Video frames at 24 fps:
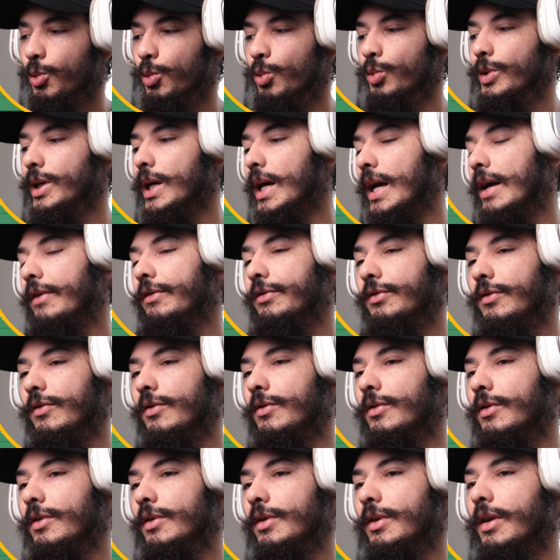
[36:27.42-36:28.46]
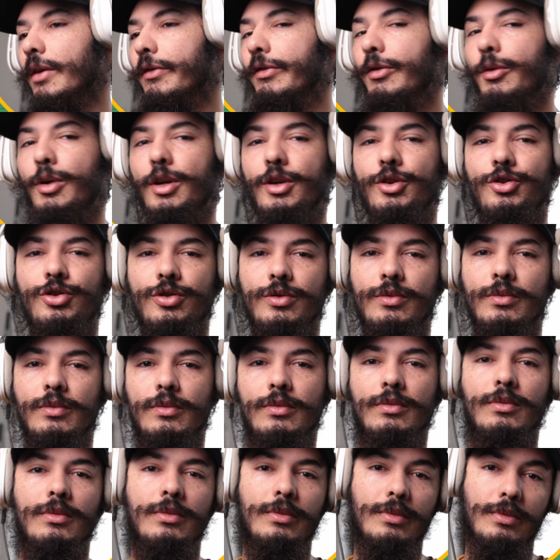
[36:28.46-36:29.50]
We have the footage
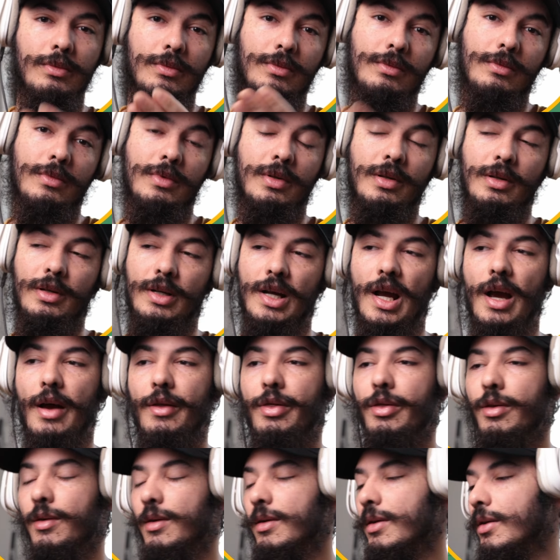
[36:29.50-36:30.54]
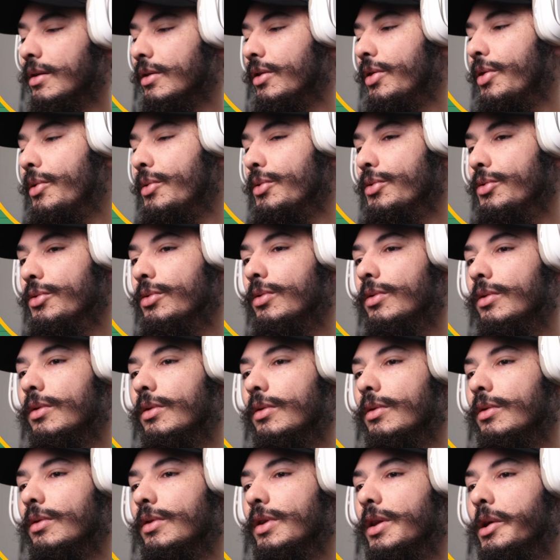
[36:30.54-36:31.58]
cut through
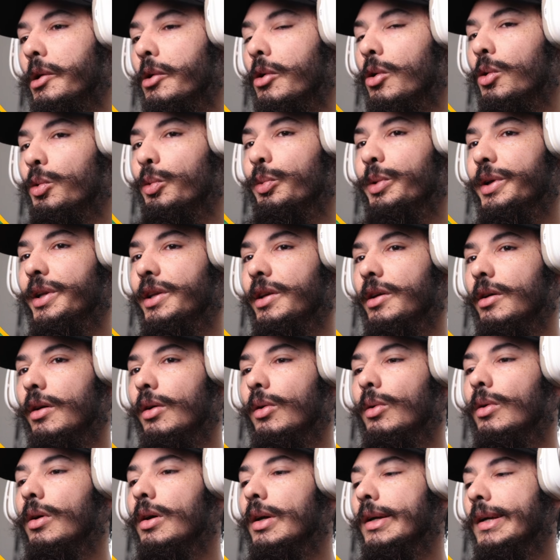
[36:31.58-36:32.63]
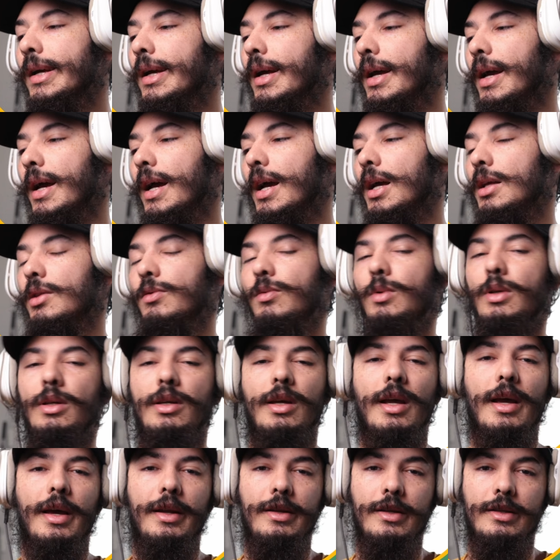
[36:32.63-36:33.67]
the whole video, and
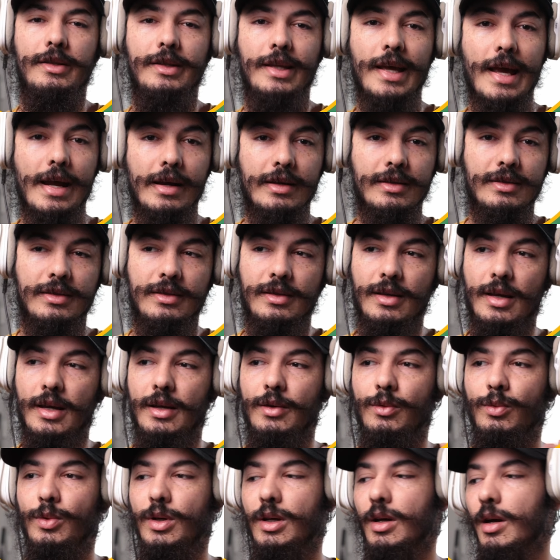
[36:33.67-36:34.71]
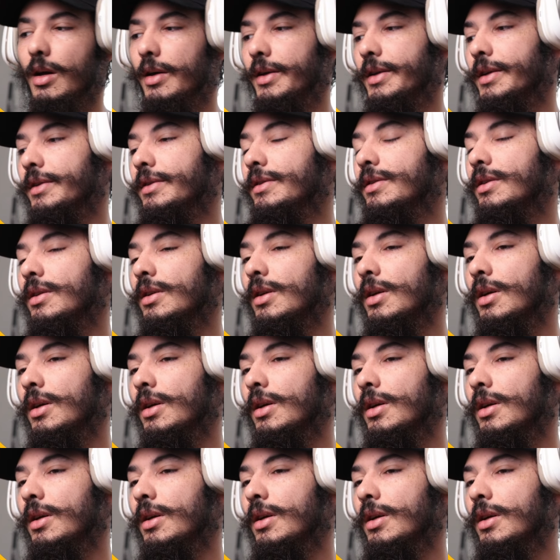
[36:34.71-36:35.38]
we added text and we added